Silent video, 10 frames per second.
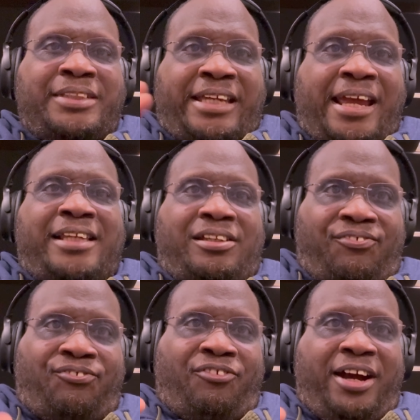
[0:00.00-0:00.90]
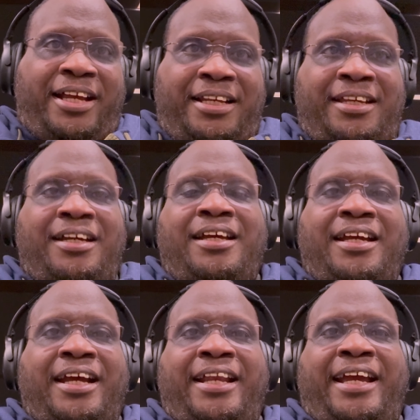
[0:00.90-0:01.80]
has a friend,
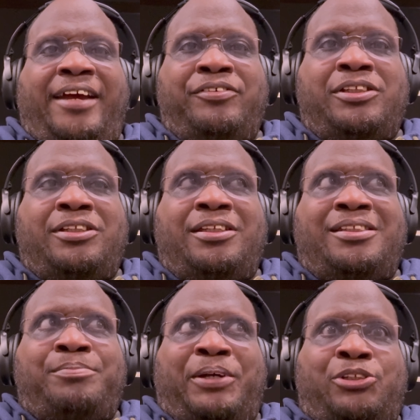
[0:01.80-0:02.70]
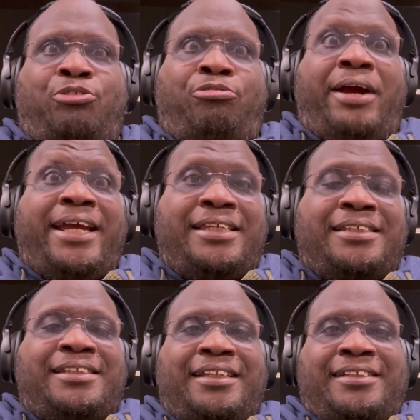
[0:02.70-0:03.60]
and they have special
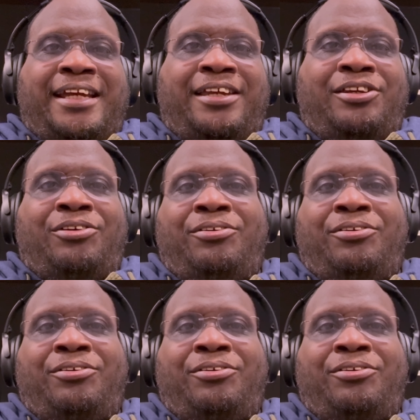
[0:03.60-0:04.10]
rates to take you.